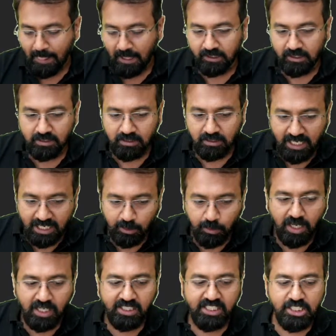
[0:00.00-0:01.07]
the
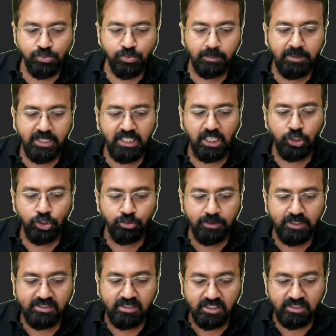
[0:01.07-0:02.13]
advantage will be
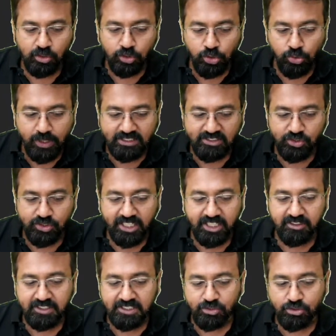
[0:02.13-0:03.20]
you can straight
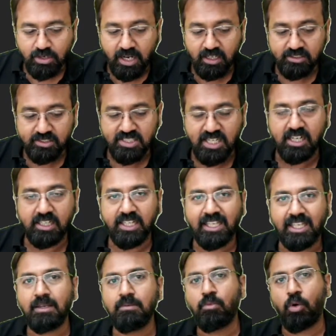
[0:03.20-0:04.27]
away start
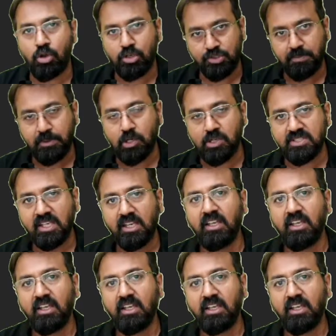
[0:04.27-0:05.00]
taking mocks, because